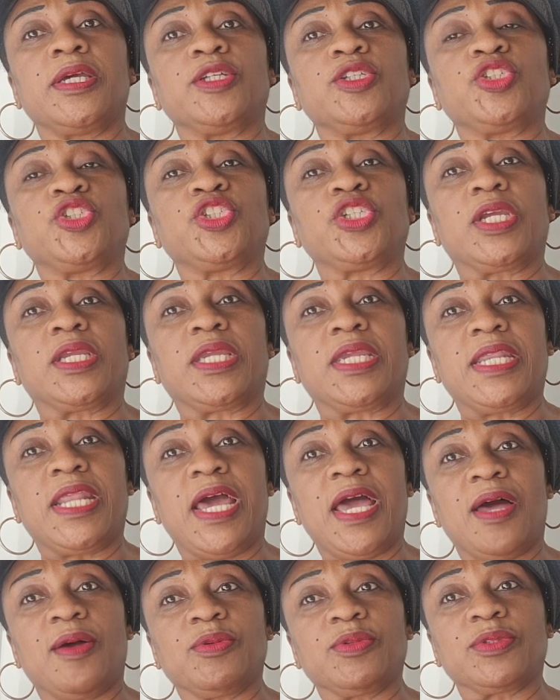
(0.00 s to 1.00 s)
Check it
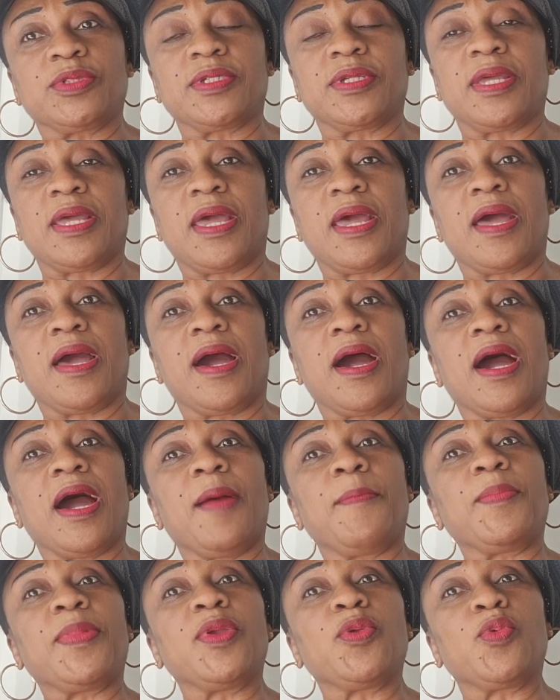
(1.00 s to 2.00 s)
out.
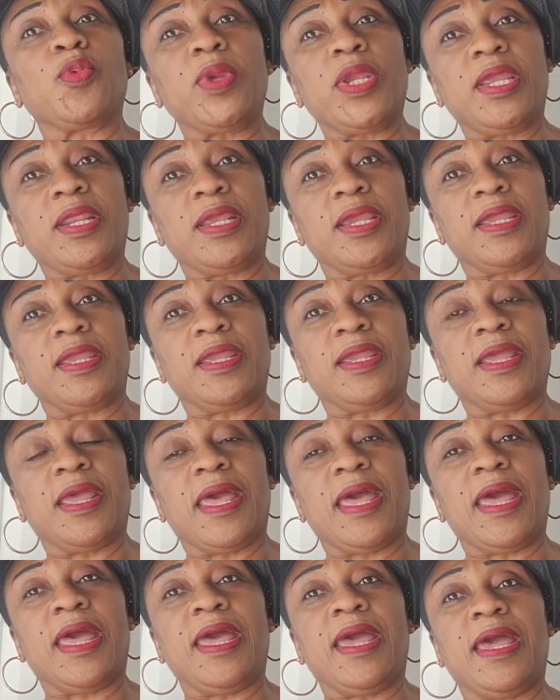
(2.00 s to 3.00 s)
Happy reading
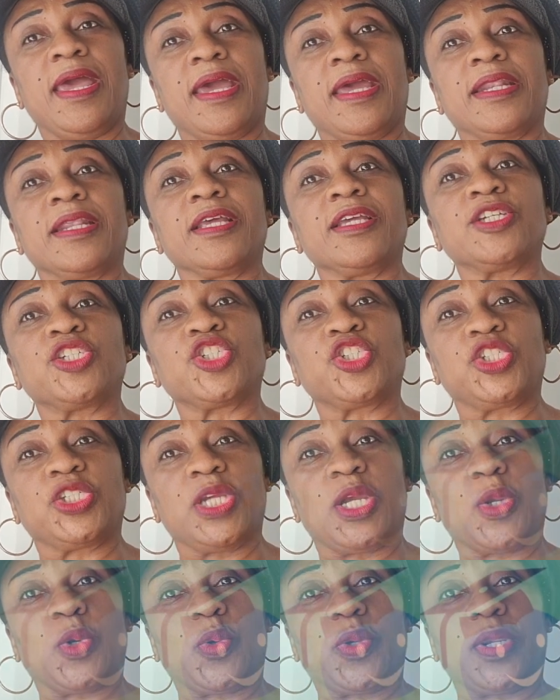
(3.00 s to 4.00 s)
and sharing.